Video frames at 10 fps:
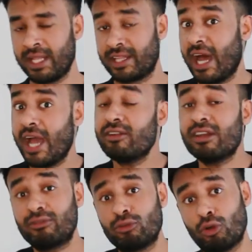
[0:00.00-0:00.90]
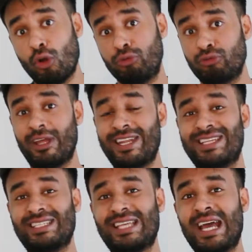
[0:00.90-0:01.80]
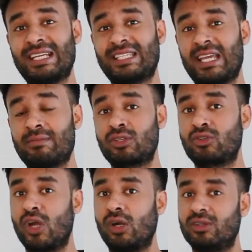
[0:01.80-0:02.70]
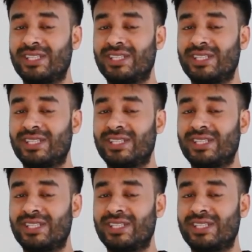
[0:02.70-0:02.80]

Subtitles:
that I don't have to go through that exact same struggle,